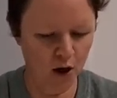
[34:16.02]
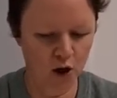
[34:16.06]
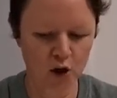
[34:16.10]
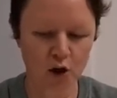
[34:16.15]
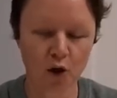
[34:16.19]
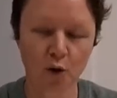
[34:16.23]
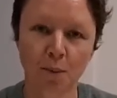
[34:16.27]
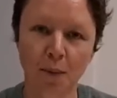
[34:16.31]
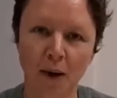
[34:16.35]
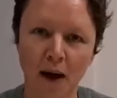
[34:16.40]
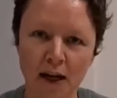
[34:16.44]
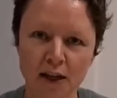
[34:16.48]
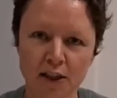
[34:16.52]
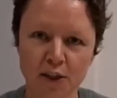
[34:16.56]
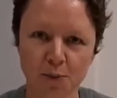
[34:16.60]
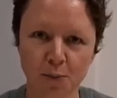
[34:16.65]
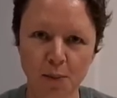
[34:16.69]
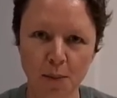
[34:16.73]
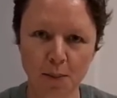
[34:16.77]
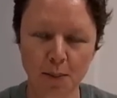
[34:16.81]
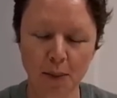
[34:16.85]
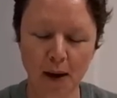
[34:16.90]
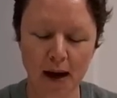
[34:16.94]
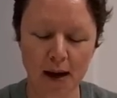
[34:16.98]
your
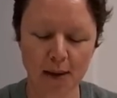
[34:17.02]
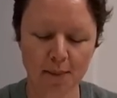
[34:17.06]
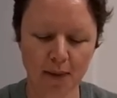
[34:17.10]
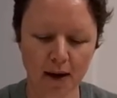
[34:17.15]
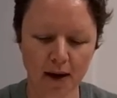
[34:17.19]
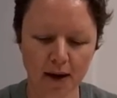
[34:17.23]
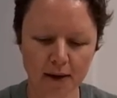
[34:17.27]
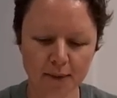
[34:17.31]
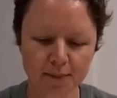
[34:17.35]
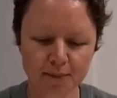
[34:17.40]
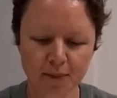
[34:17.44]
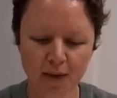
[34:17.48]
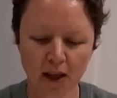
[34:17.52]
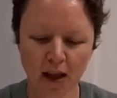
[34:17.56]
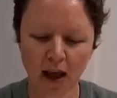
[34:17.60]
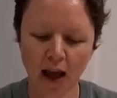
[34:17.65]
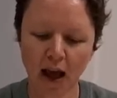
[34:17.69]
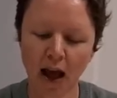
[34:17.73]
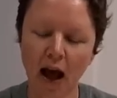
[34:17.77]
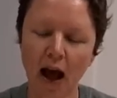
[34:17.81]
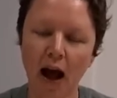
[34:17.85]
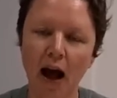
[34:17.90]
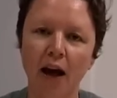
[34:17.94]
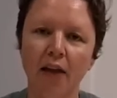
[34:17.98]
parchment paper.
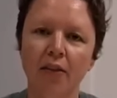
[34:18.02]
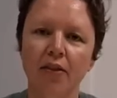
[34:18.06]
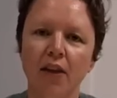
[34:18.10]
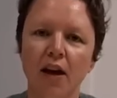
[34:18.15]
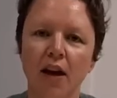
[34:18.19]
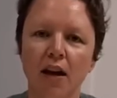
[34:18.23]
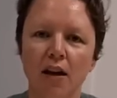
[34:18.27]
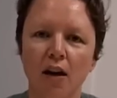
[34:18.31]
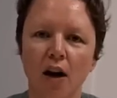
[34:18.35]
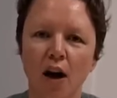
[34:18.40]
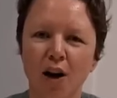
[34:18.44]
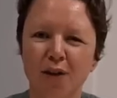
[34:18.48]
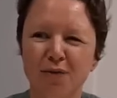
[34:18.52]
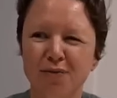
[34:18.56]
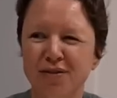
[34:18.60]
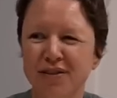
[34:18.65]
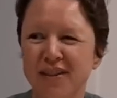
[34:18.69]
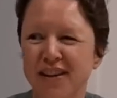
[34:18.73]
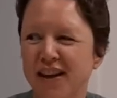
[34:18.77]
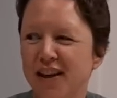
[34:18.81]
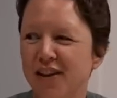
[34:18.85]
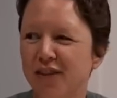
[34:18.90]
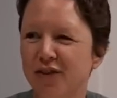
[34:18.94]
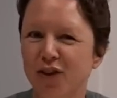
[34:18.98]
And then
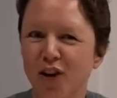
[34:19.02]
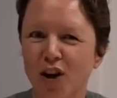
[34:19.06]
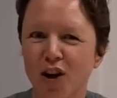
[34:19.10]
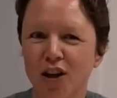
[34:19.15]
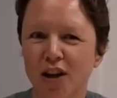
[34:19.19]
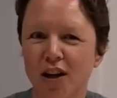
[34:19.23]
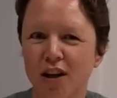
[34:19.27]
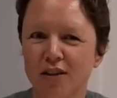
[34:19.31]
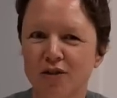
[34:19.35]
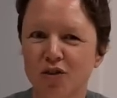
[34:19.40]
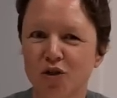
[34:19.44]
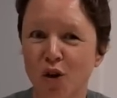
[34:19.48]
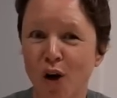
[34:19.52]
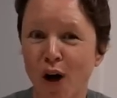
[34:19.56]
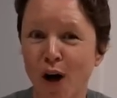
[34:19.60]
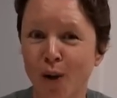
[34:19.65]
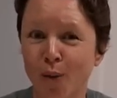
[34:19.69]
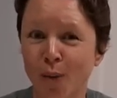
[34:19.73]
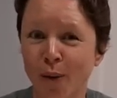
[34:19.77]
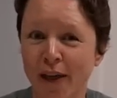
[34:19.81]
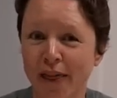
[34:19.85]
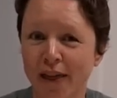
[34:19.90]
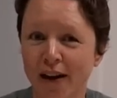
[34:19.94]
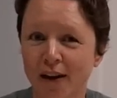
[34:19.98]
hopefully you've got dry
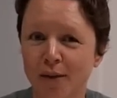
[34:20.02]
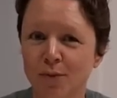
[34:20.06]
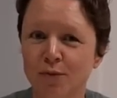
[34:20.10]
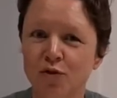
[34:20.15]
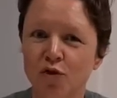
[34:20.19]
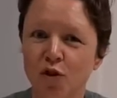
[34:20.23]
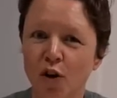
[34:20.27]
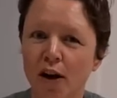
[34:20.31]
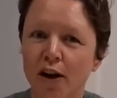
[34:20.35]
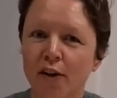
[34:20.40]
weather.